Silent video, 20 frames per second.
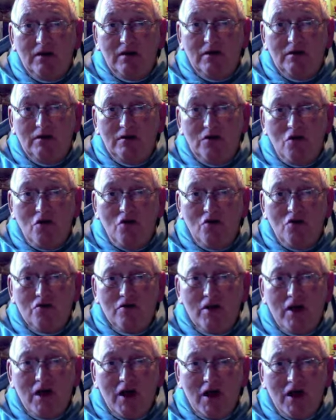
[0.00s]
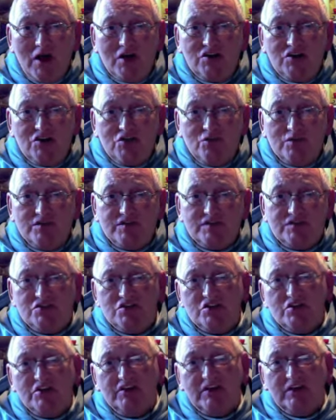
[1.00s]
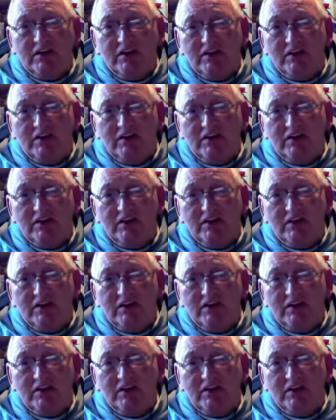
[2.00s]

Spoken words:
long, arduous journey